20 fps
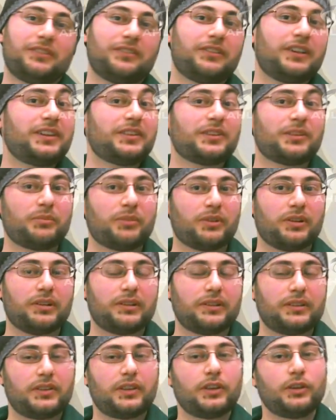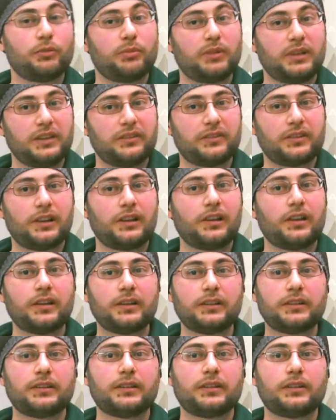Very simple. Say, you believe in
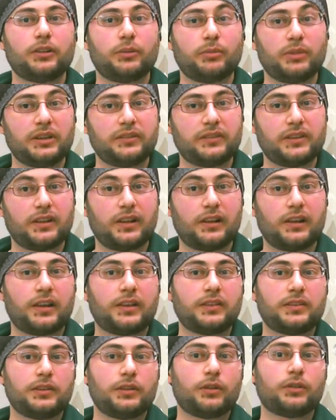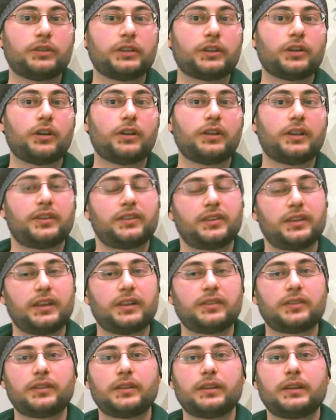Allah? You believe that Allah is the only God? I say,
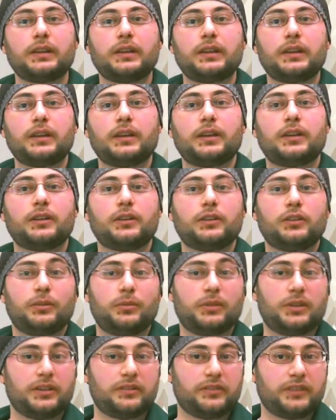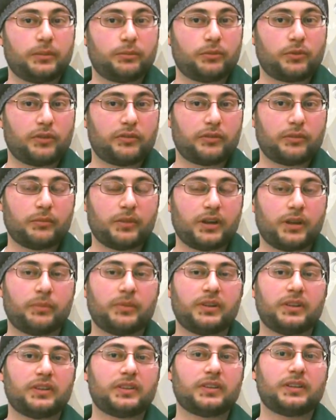yes. Do you believe that Prophet
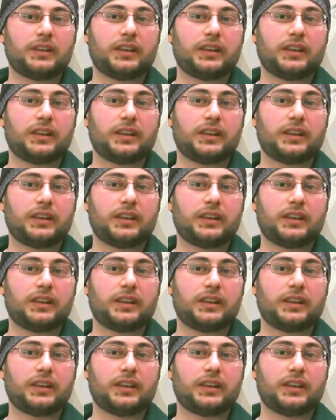Muhammad is